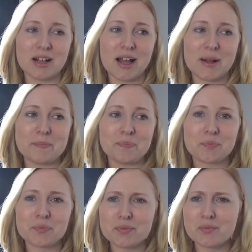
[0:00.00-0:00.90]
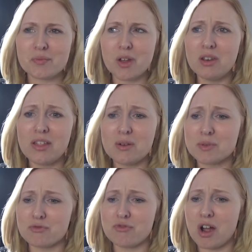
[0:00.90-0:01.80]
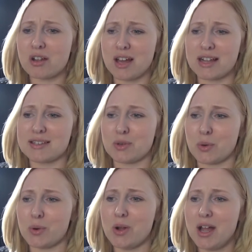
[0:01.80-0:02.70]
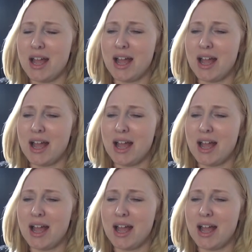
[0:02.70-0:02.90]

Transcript: and then there was a rug that I saw,